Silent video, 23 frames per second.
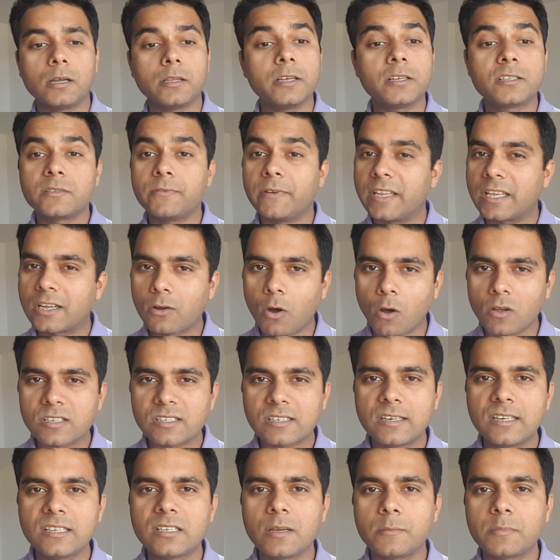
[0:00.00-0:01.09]
it's very
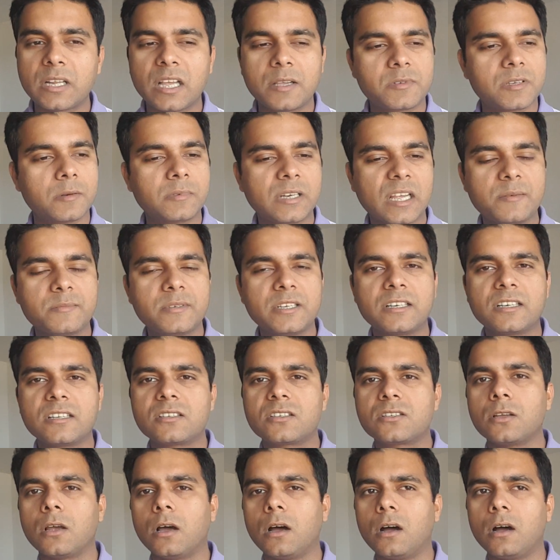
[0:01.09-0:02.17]
costly, sometimes
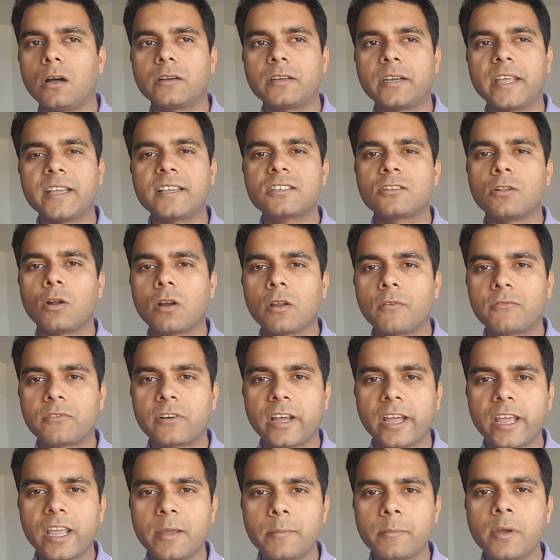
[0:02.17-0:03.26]
it takes a lot of
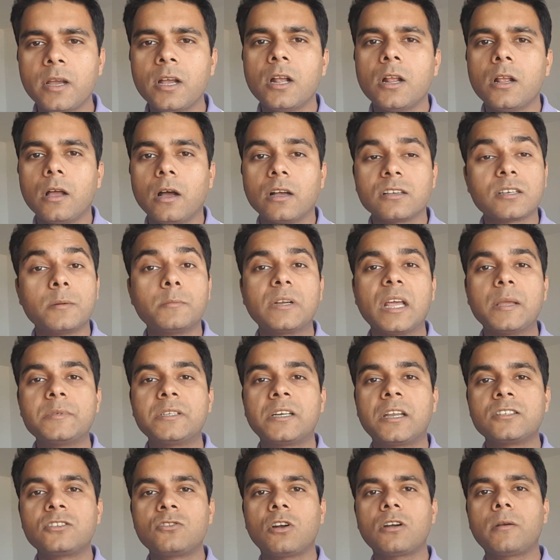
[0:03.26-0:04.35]
time, sometimes
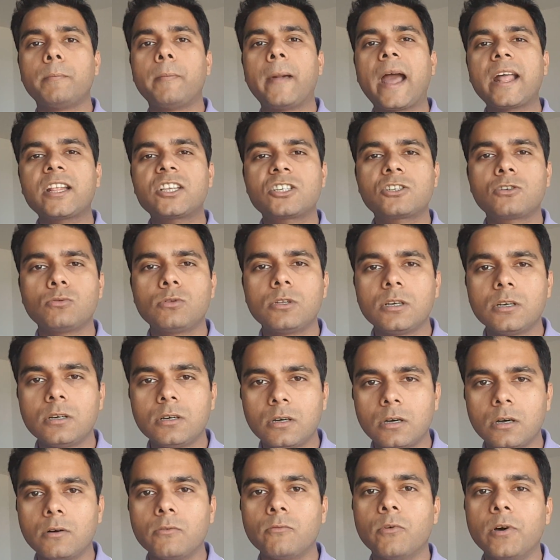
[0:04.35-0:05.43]
it does not match to
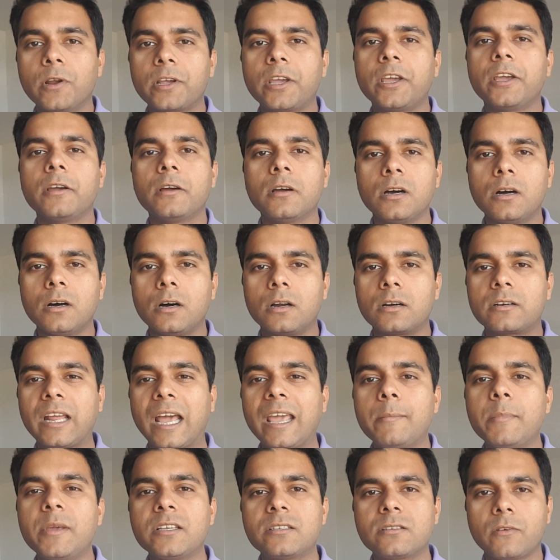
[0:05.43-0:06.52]
the working
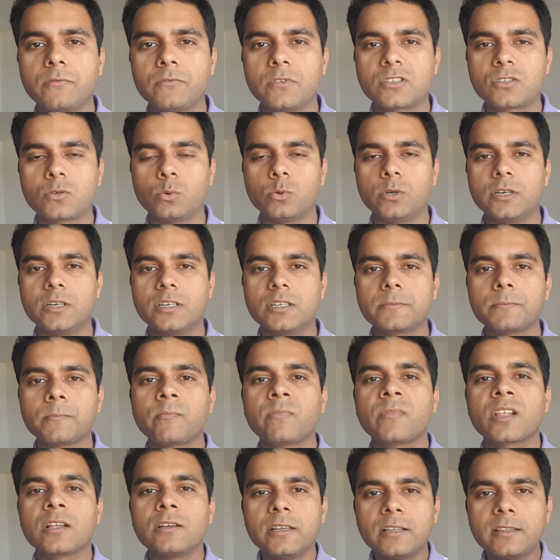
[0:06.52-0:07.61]
timings of the students.
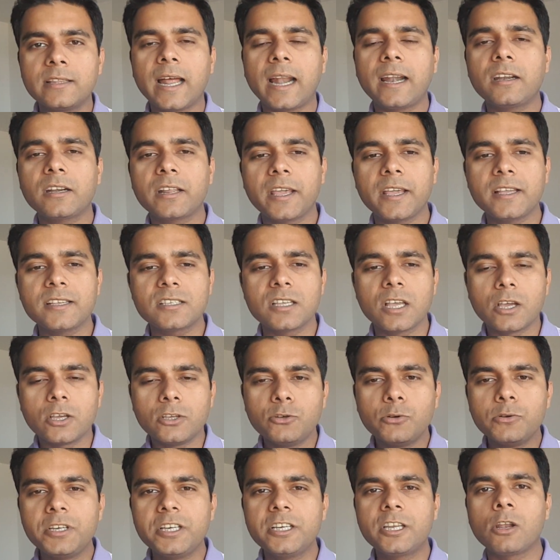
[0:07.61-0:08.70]
In that case,
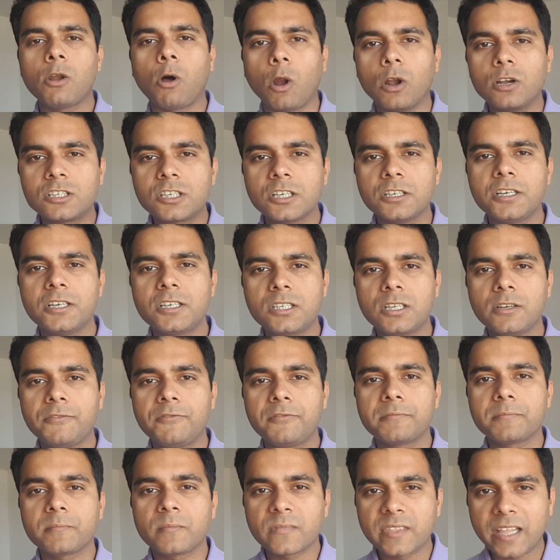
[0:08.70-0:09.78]
you need an
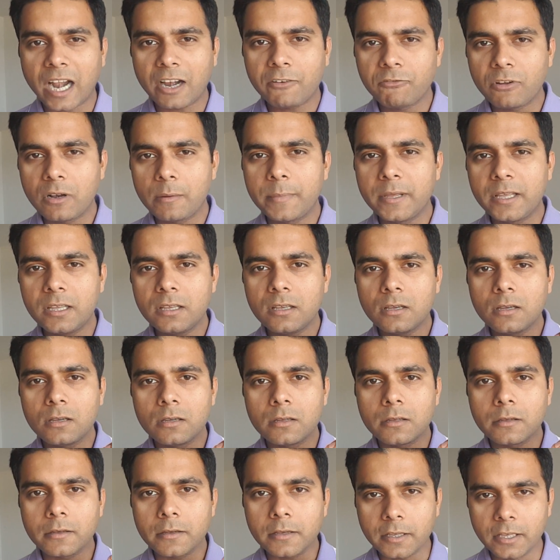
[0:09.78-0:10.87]
alternative that will be
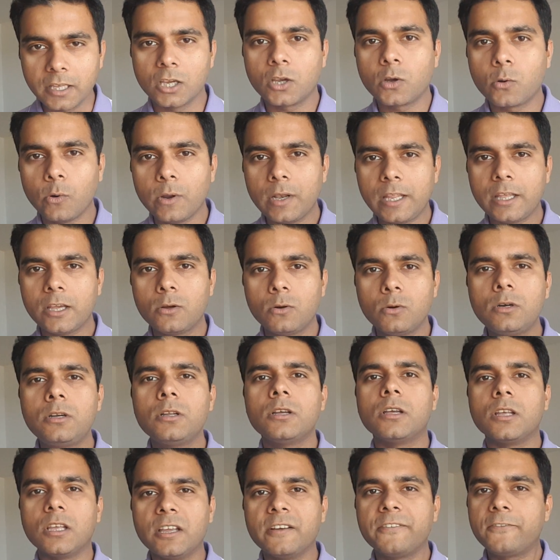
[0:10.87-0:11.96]
equally
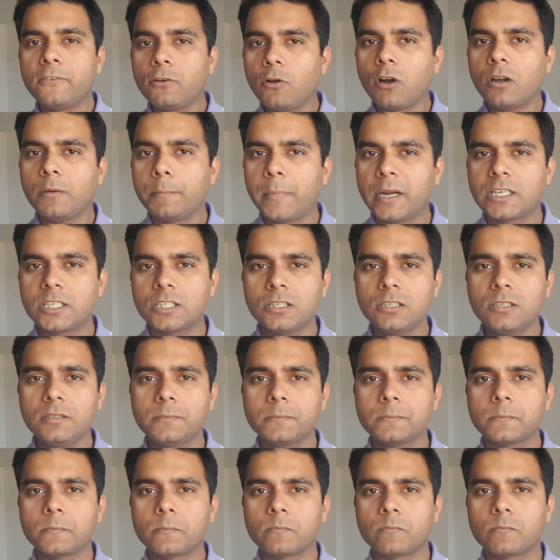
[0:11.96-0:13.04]
good, if not better.